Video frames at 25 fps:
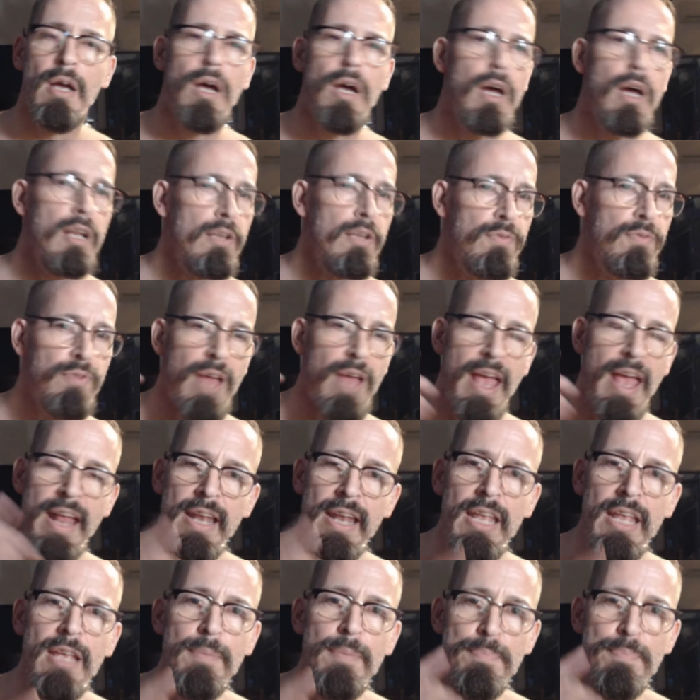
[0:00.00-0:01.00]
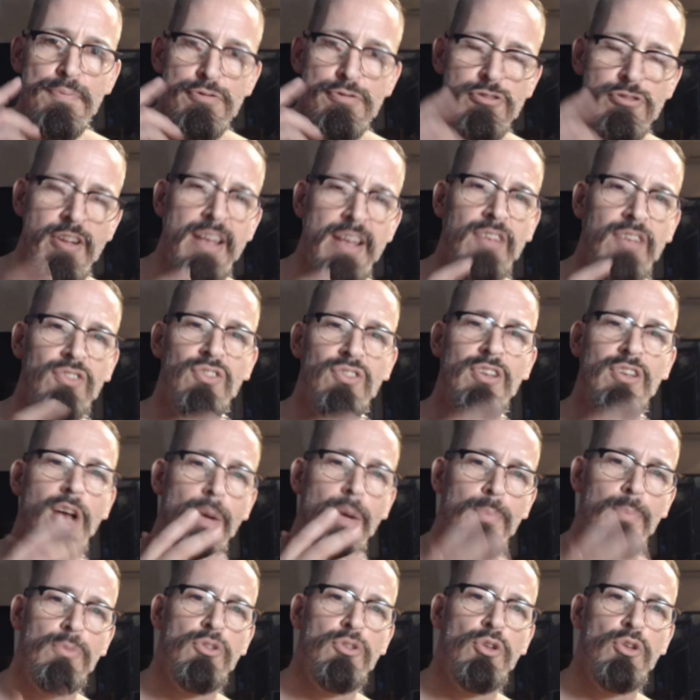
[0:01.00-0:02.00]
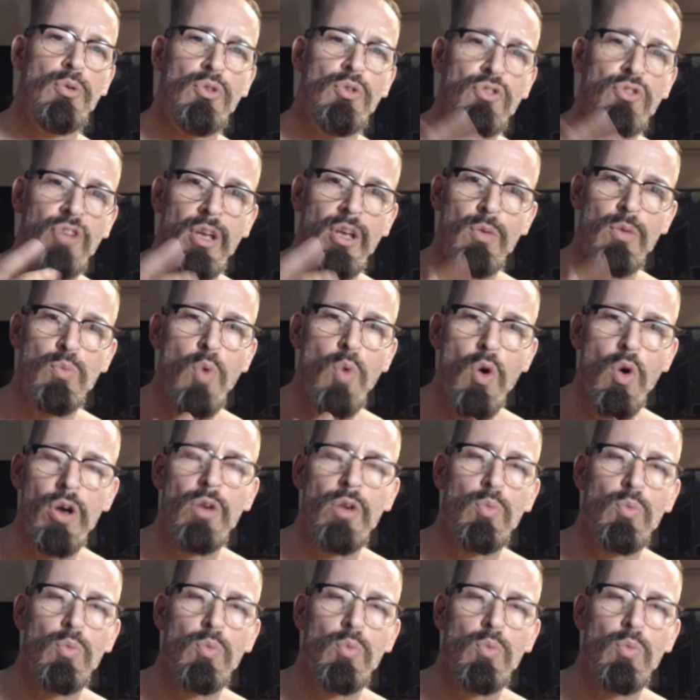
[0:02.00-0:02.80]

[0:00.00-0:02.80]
And if any press come to you and say, "What?